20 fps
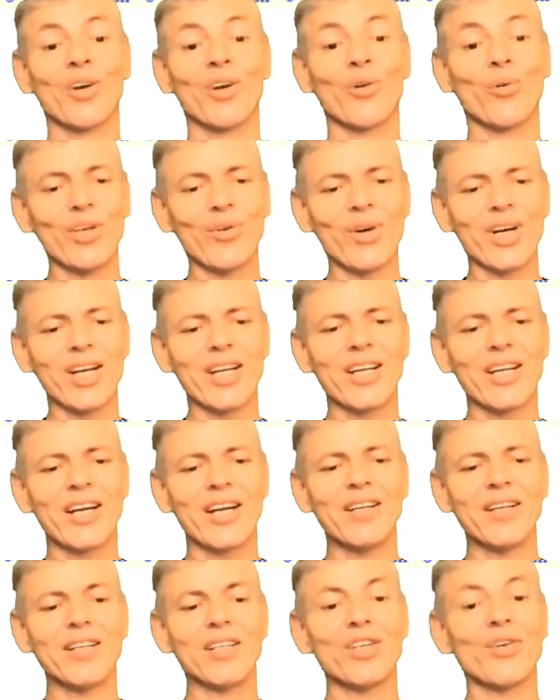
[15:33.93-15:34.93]
When you are
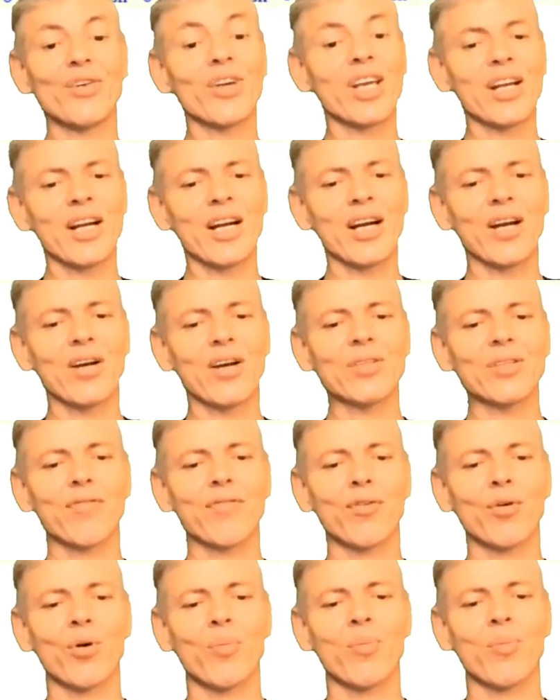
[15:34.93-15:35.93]
done, you can close the
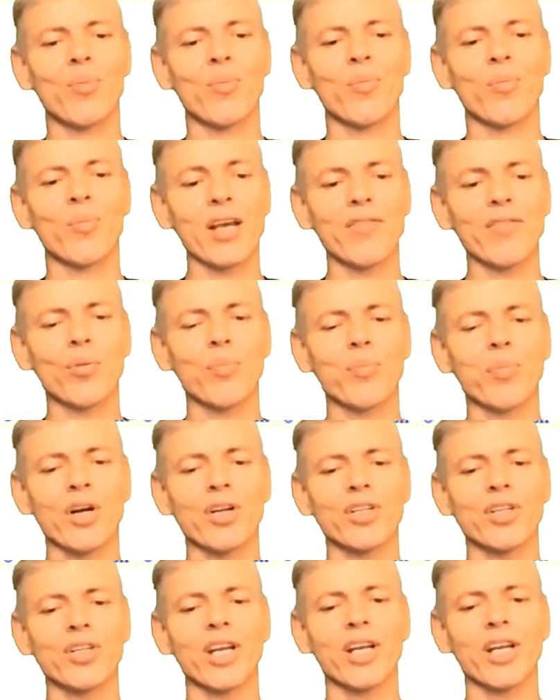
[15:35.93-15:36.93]
form and save your
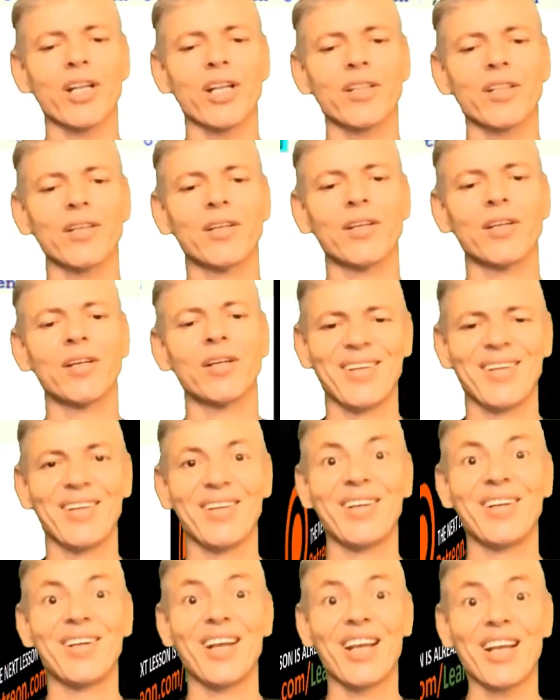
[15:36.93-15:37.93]
project.
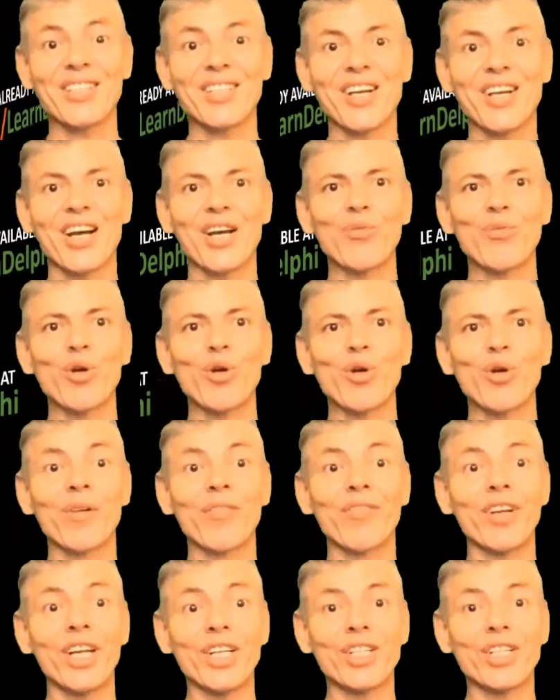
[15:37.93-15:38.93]
Next time we will
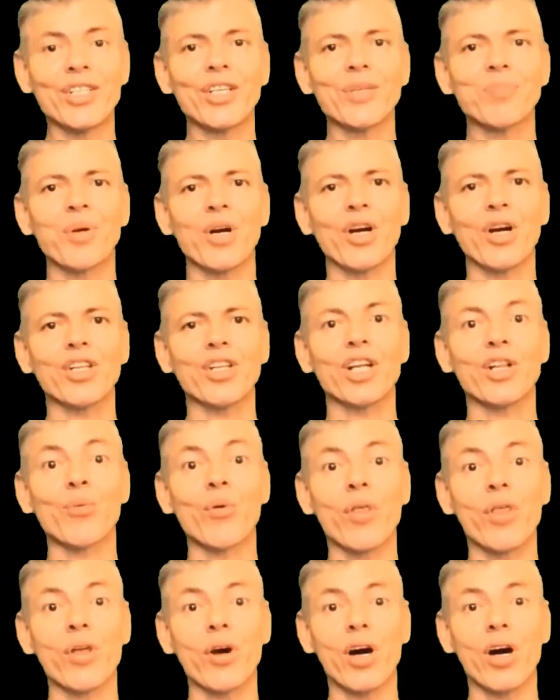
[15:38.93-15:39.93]
finish this project
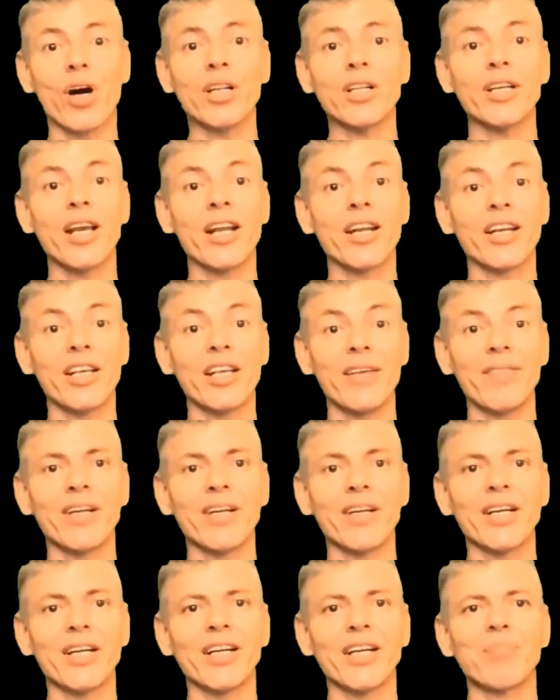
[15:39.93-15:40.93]
with odd and
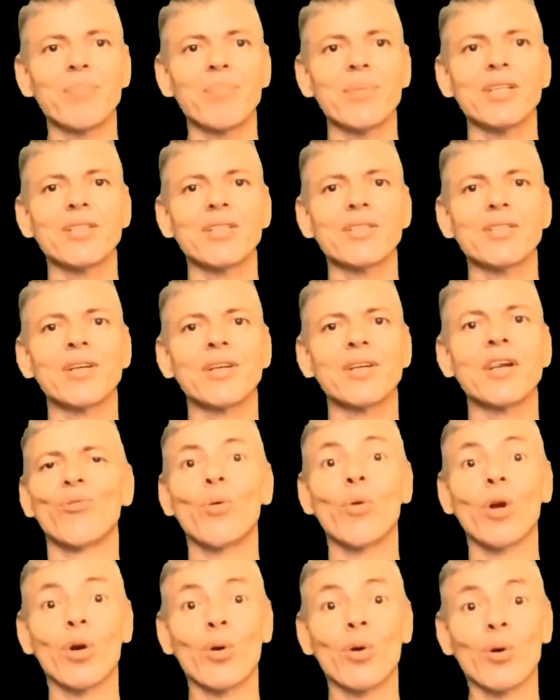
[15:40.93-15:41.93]
even numbers.
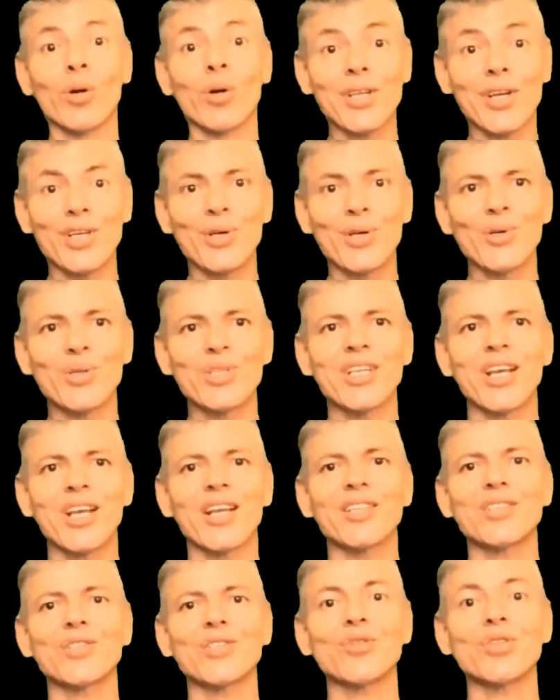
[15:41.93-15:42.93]
We will also use
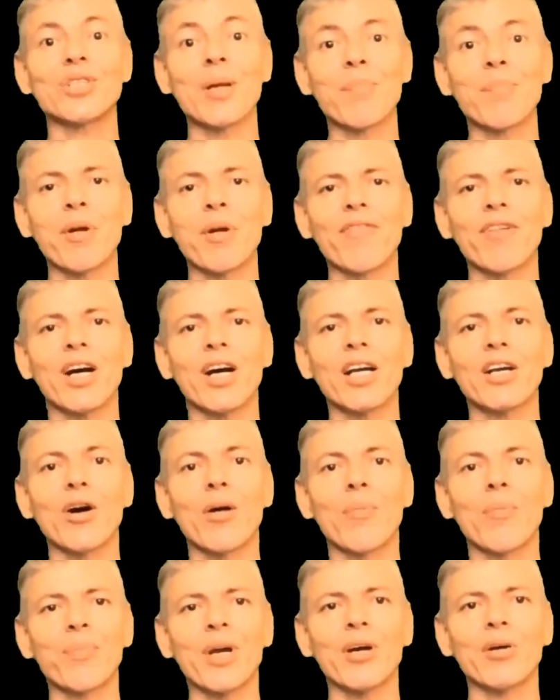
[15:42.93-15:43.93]
sets to simplify
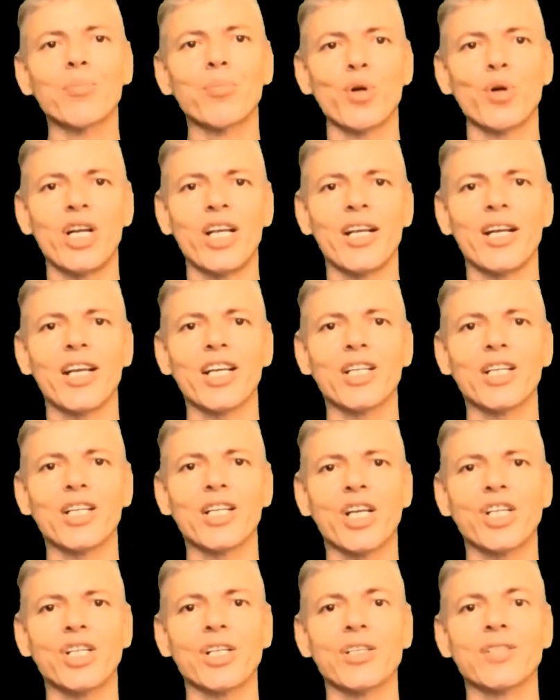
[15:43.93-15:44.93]
compound Boolean
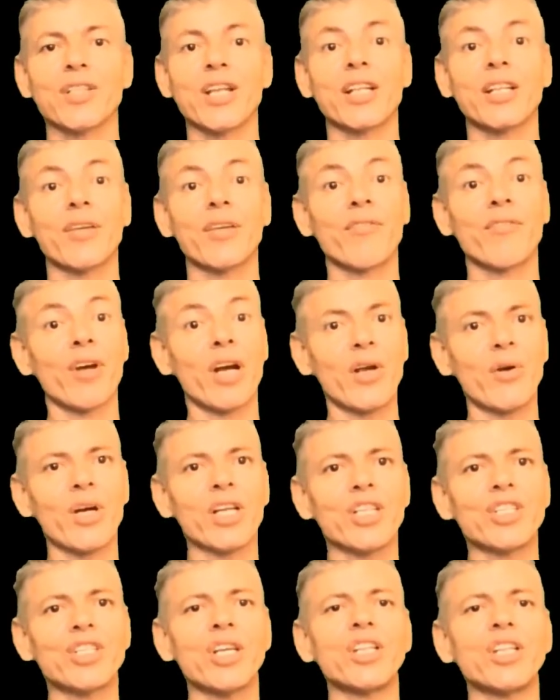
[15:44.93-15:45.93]
expressions that
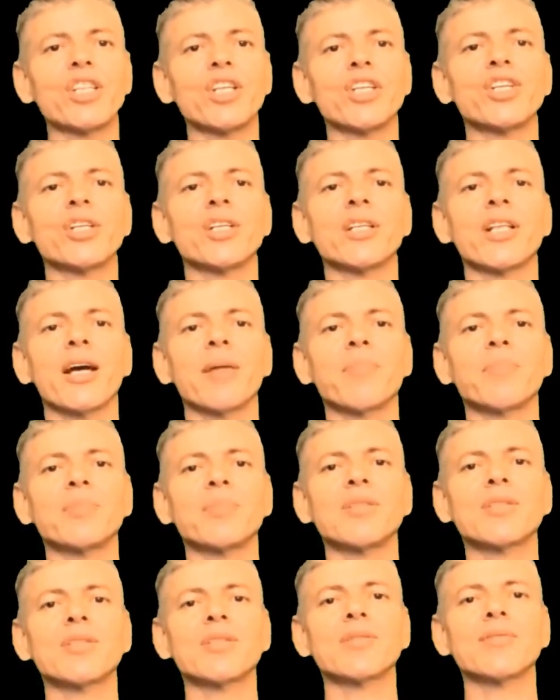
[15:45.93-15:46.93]
evaluates integer
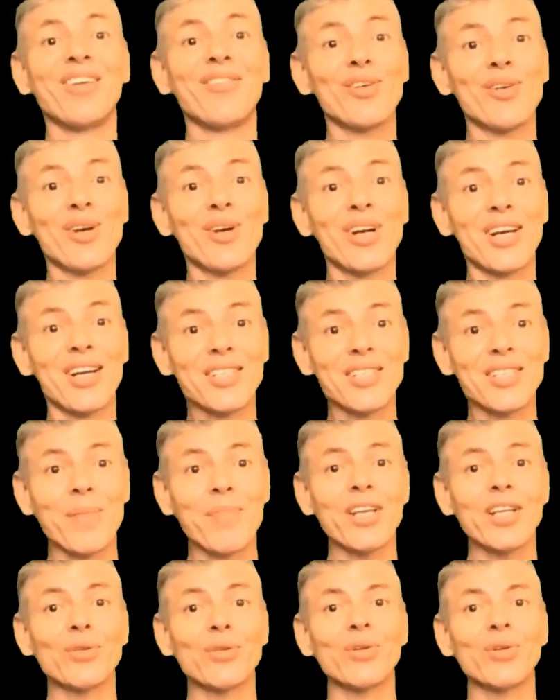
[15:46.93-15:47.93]
types. If you learned
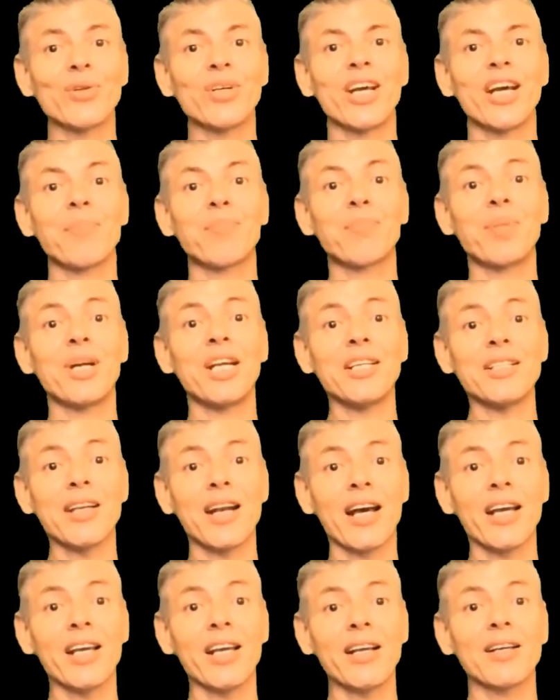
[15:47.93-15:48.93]
something today, please
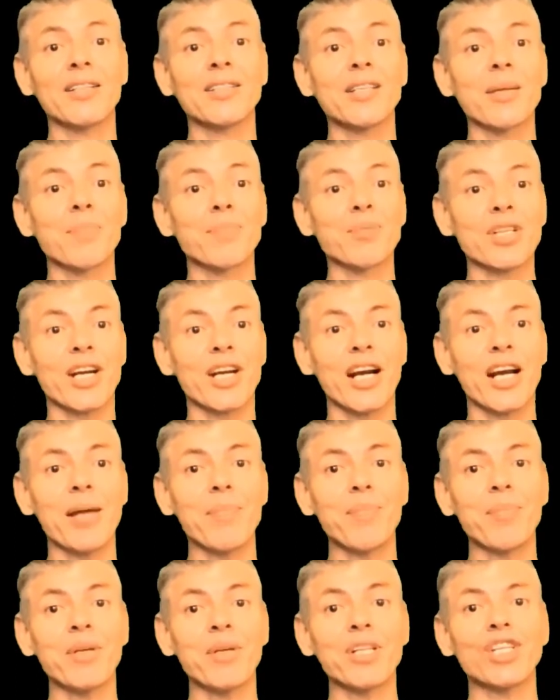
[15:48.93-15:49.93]
like,
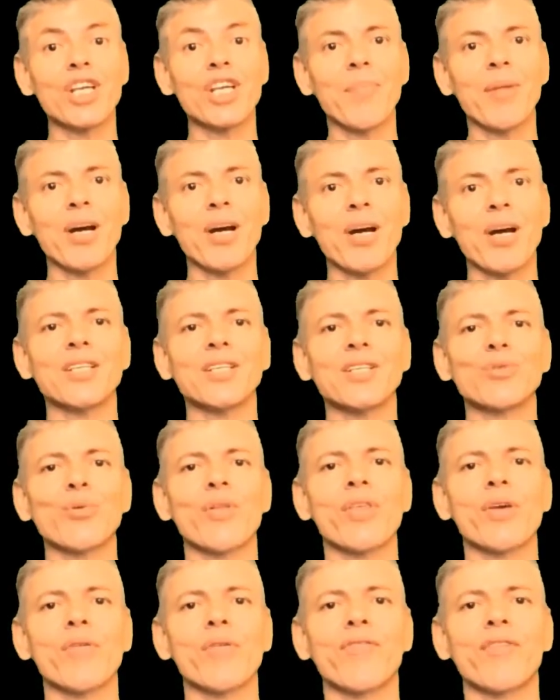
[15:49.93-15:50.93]
subscribe and share my lessons
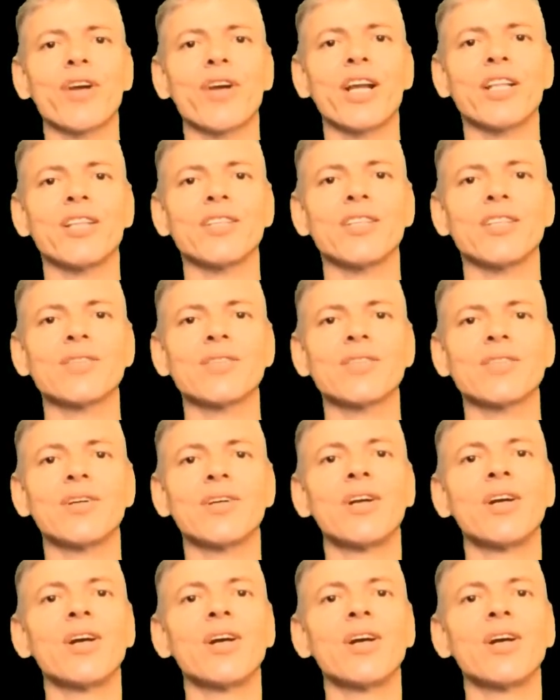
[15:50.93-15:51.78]
with your friends.